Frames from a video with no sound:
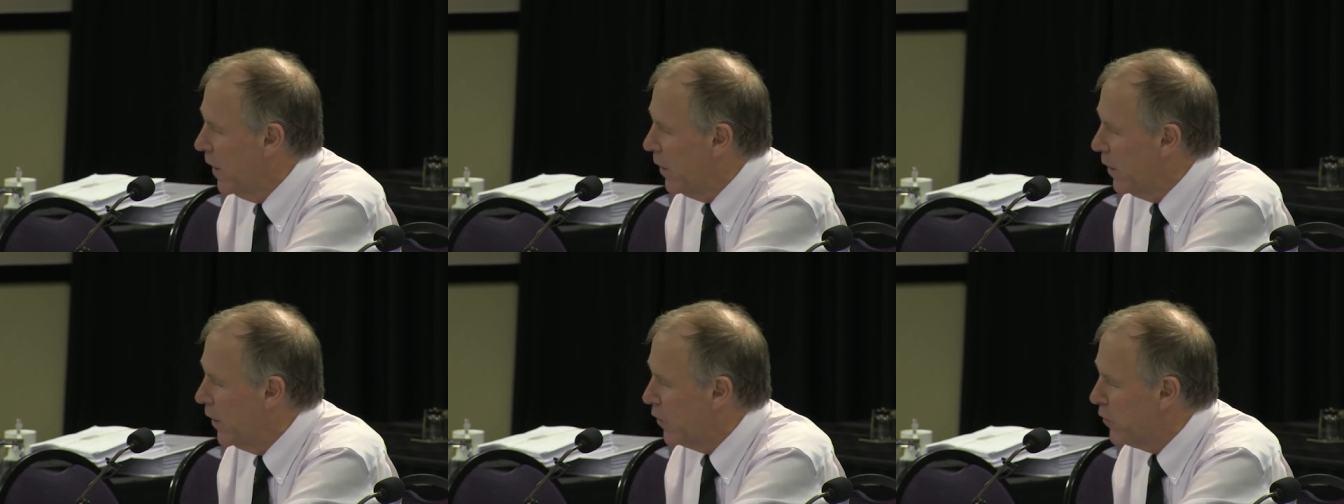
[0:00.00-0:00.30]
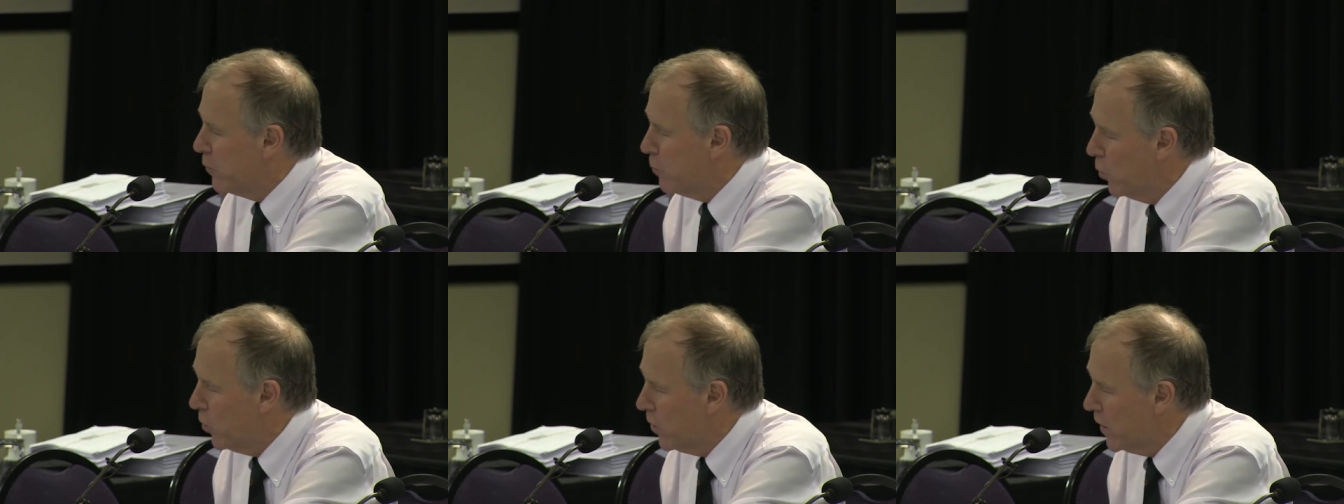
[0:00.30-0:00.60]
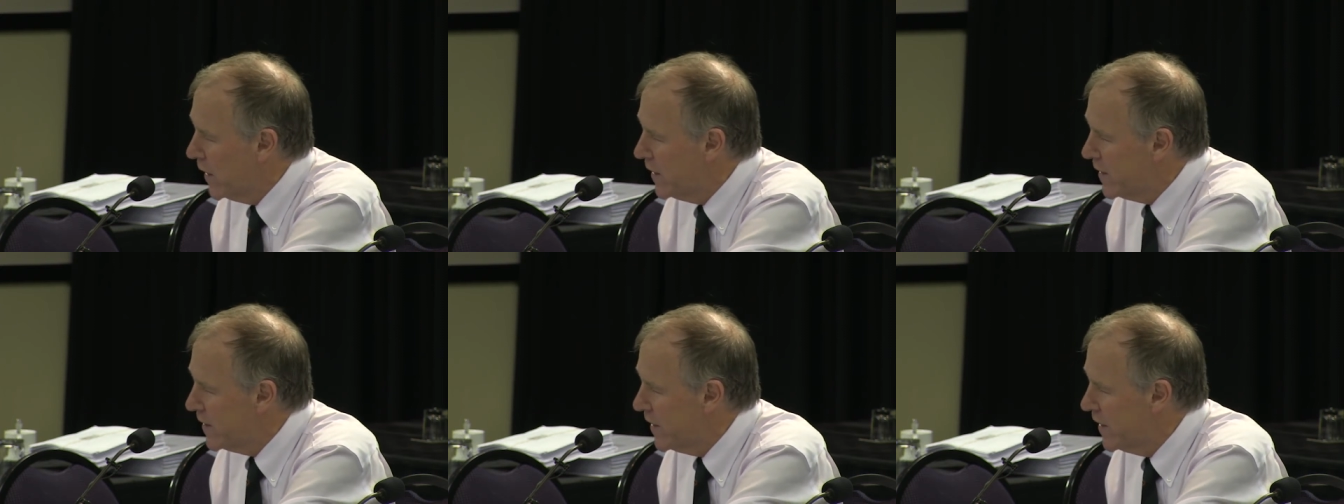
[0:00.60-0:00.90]
The small
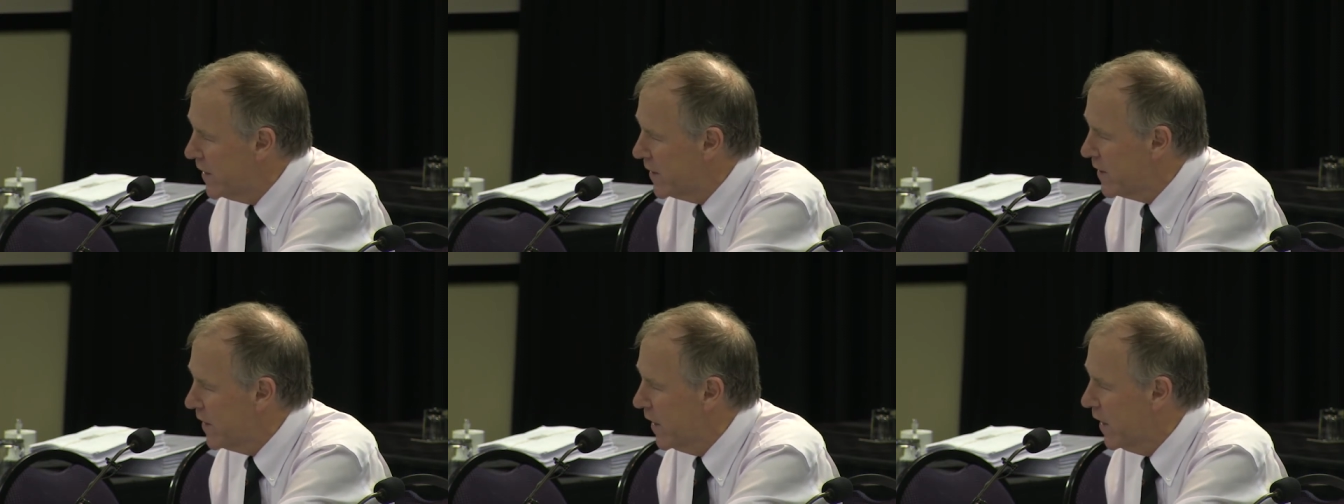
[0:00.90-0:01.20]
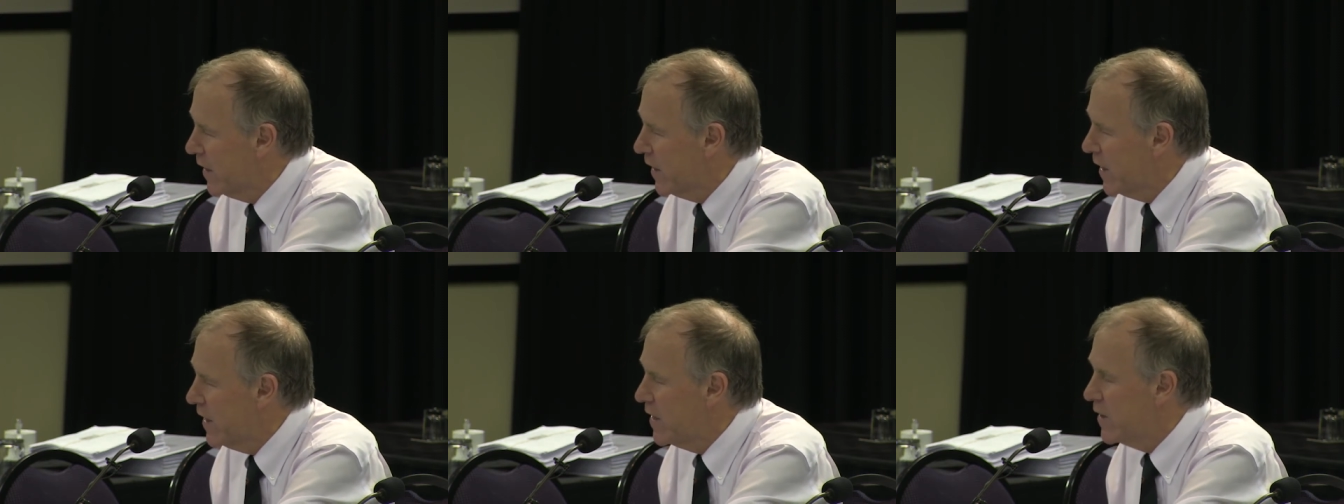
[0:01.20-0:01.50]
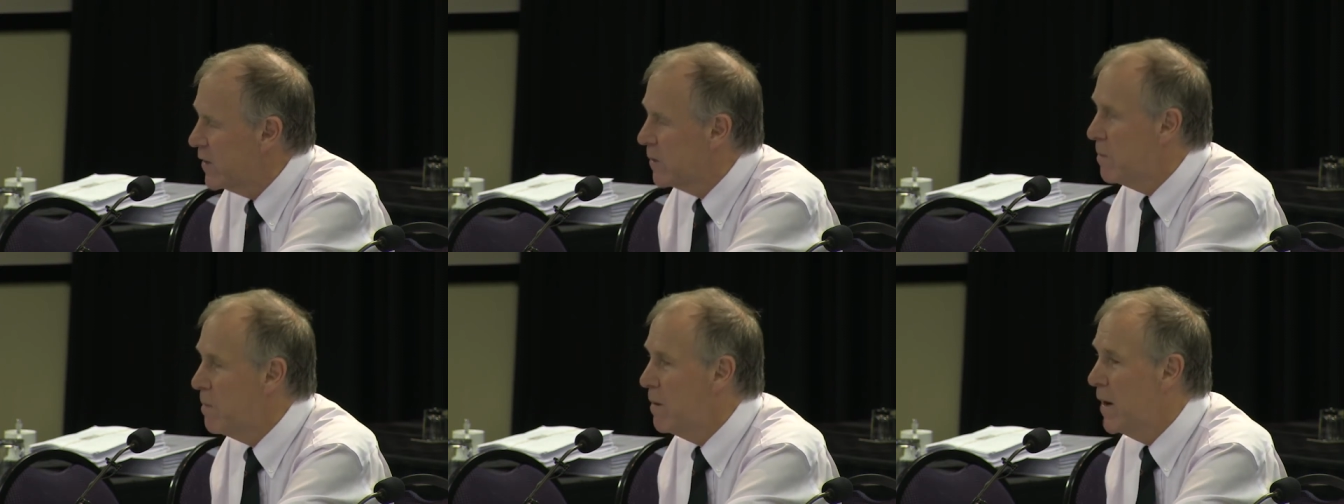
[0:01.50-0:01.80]
intestine
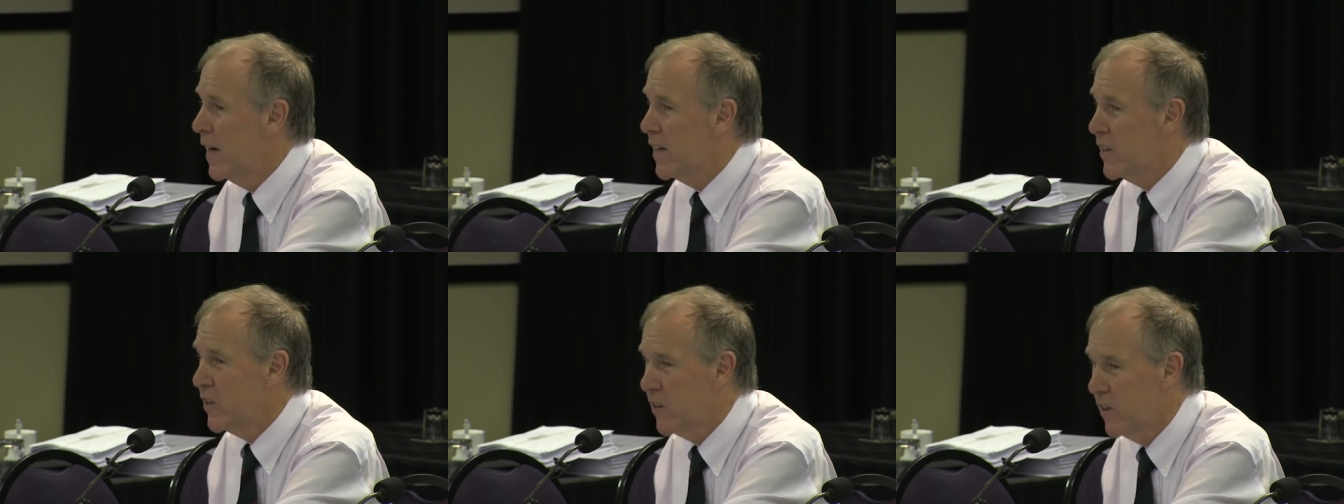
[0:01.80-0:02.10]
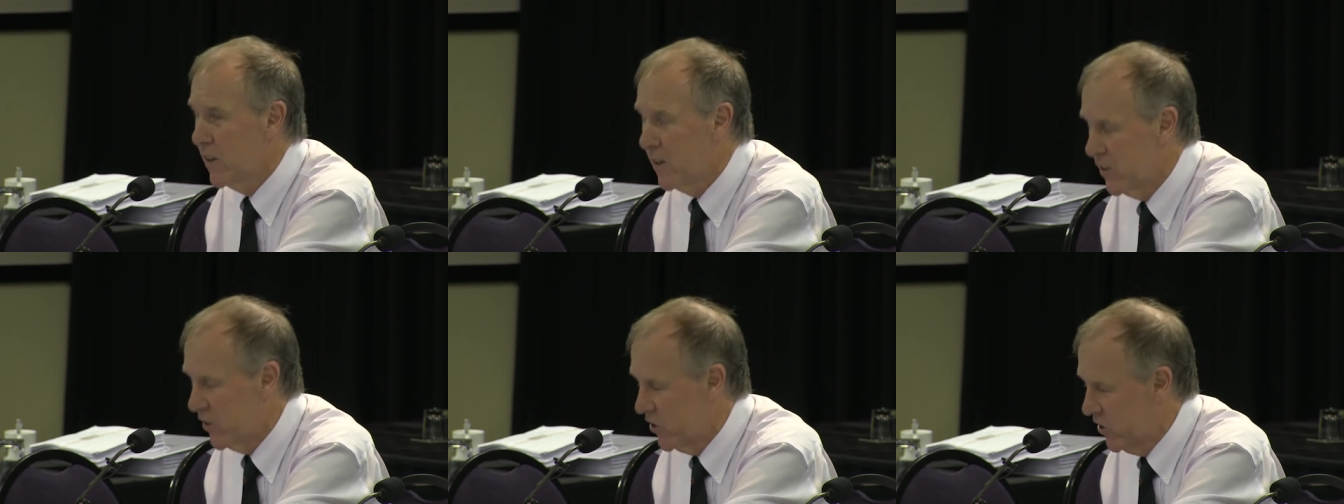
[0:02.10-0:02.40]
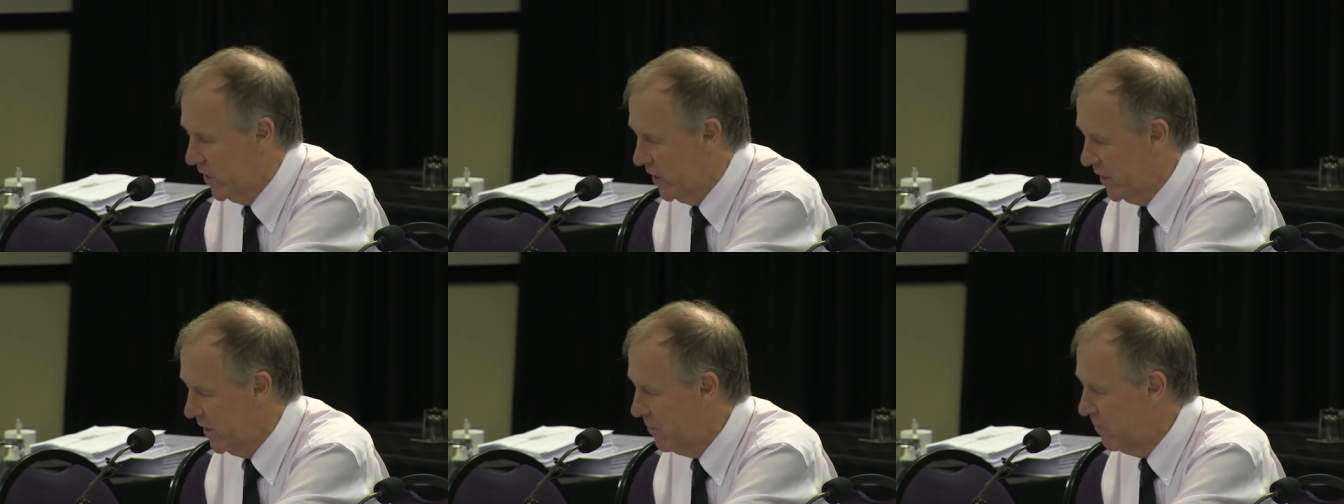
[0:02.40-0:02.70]
is much larger,